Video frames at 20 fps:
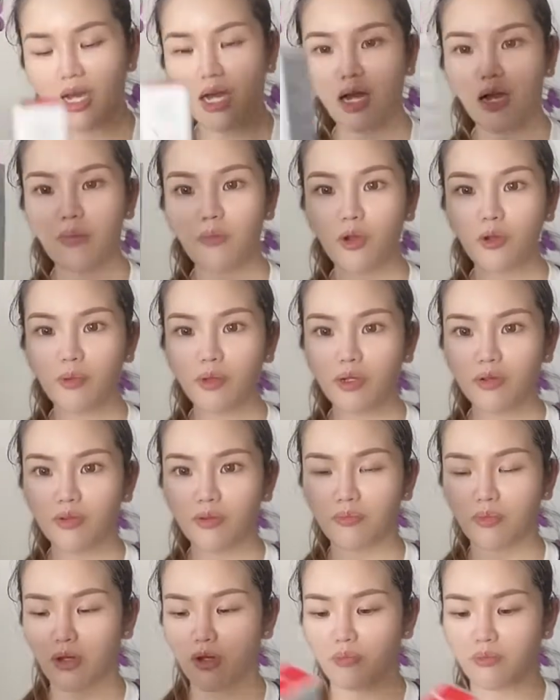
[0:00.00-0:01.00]
I'm opening it on the
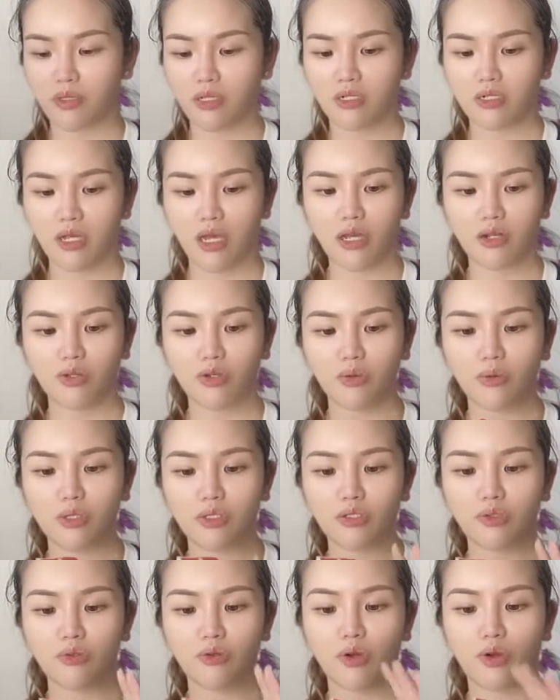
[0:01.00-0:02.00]
bottom because I don't want to